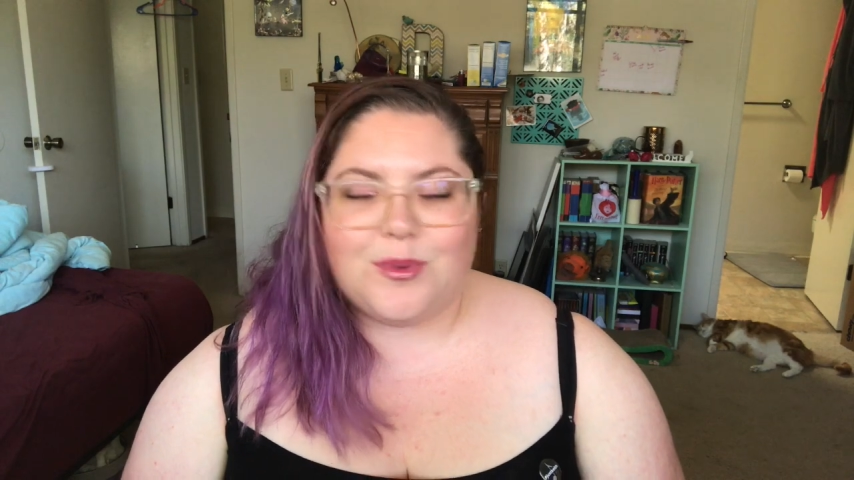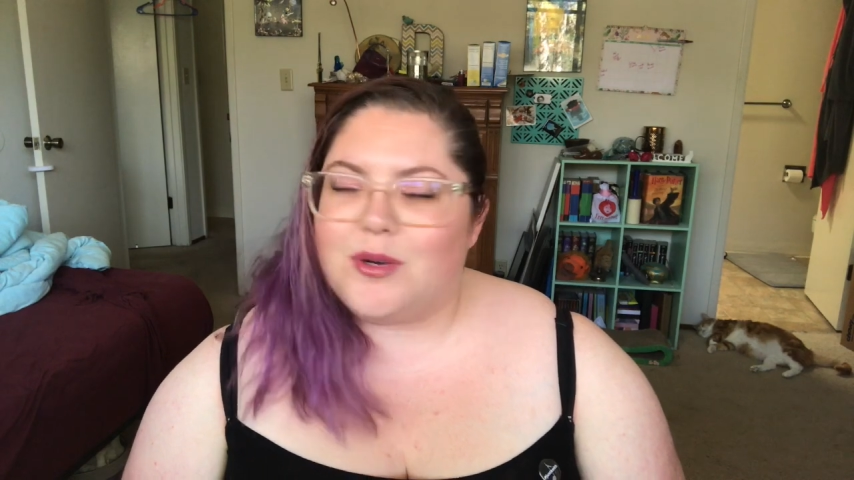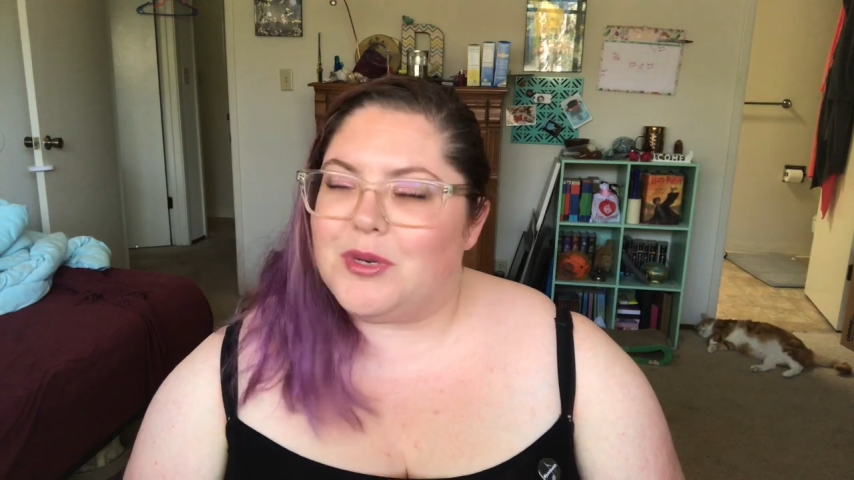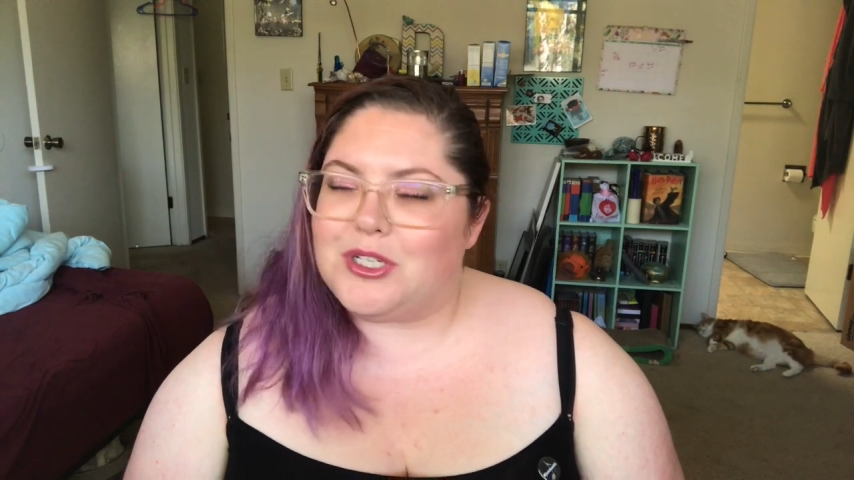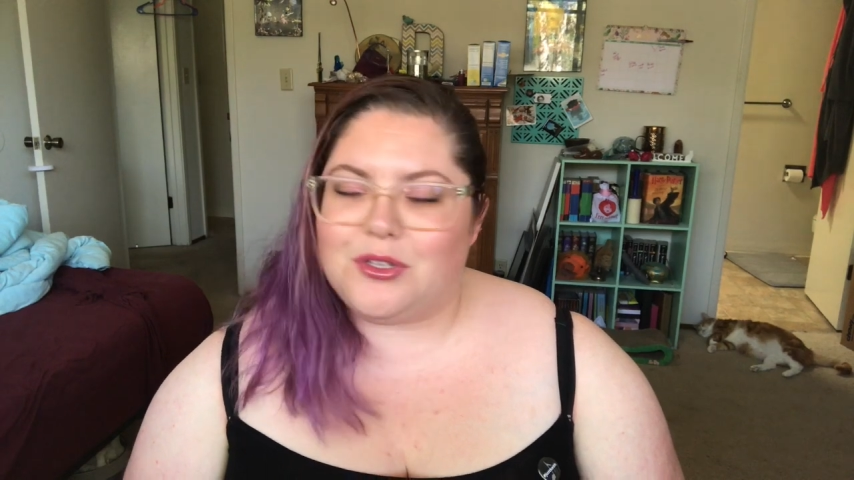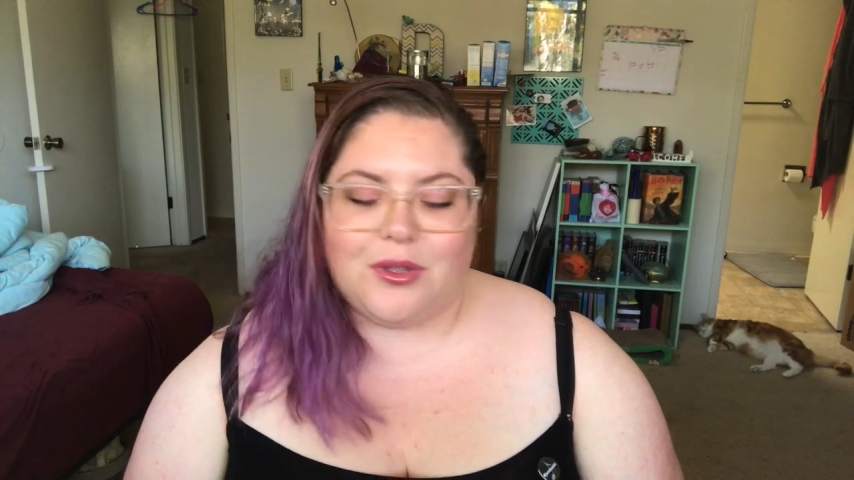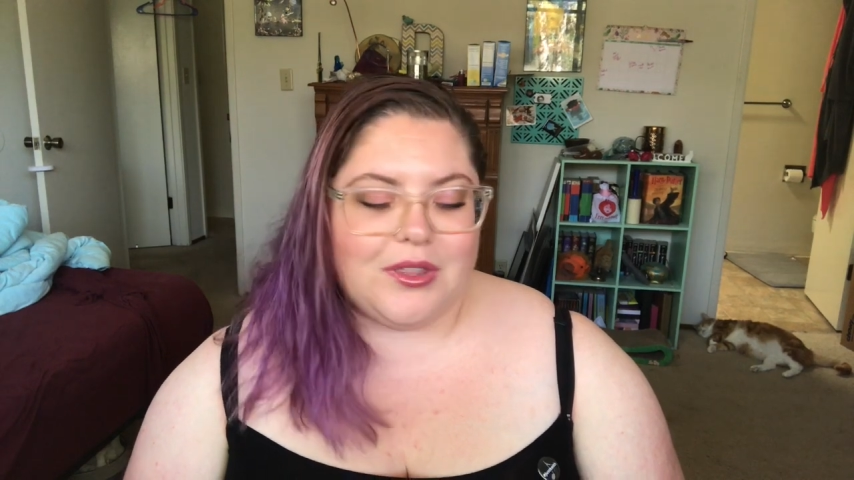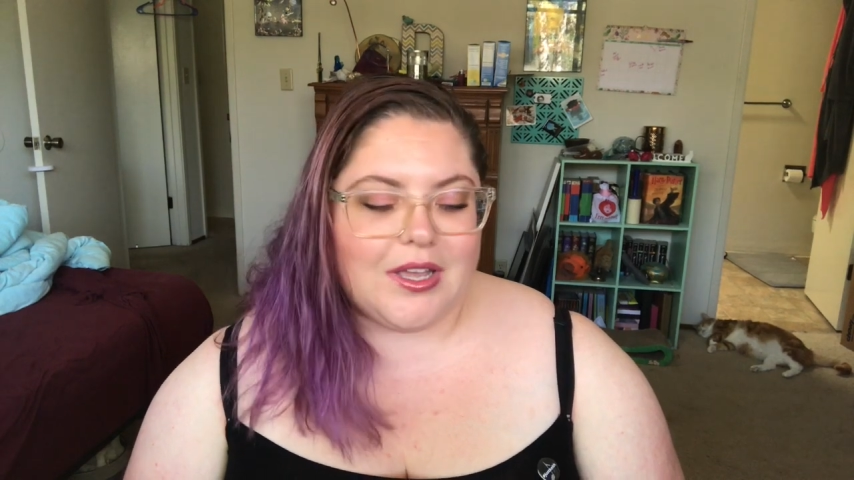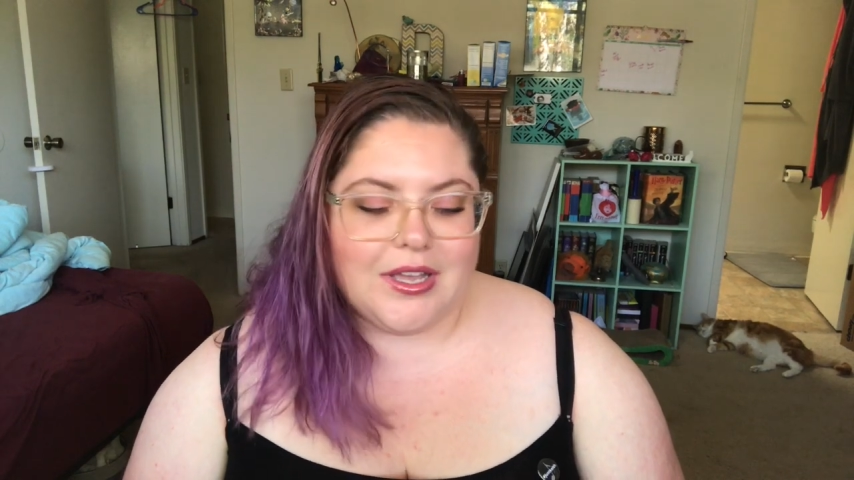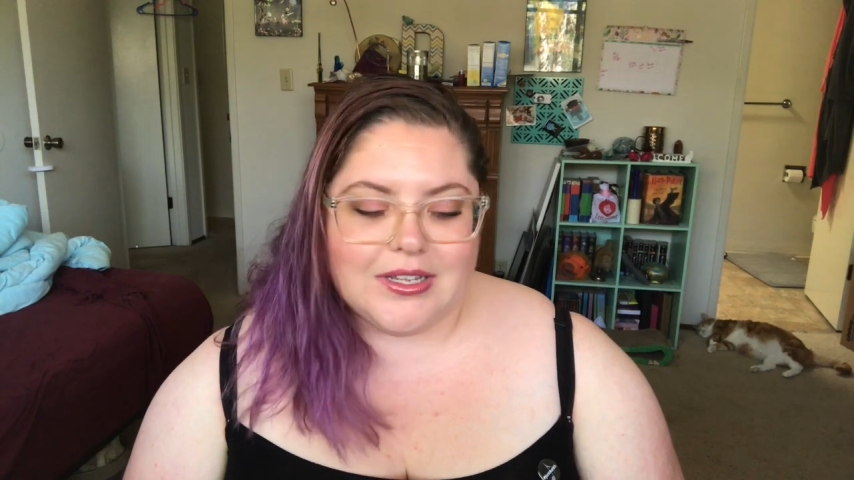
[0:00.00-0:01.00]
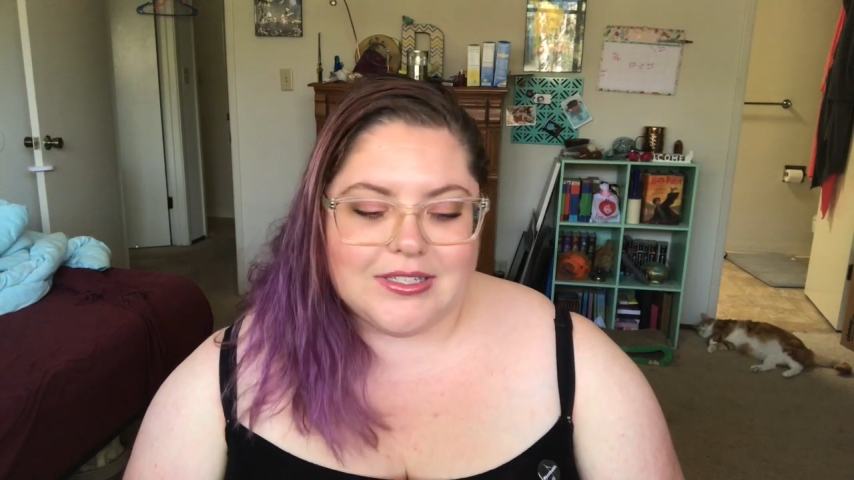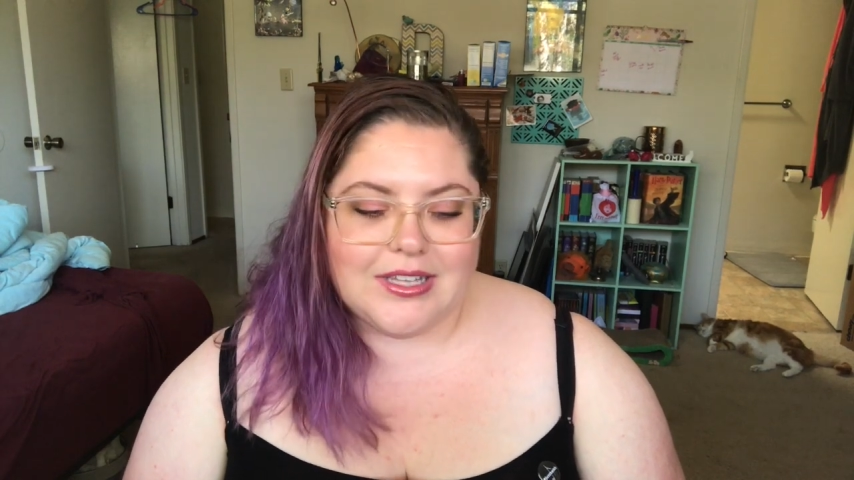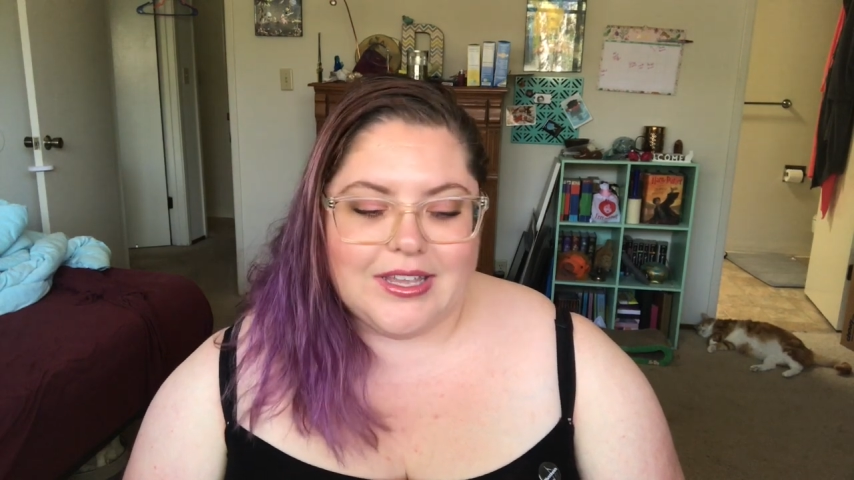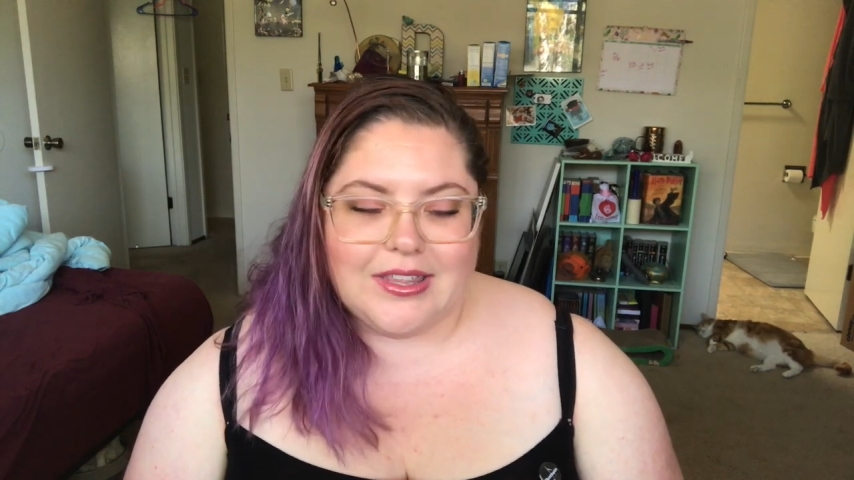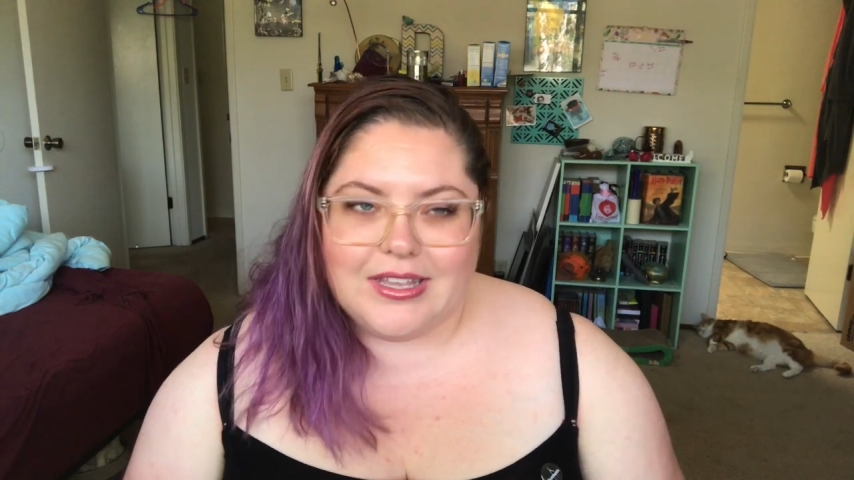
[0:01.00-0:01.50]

pretty much the only thing I can say.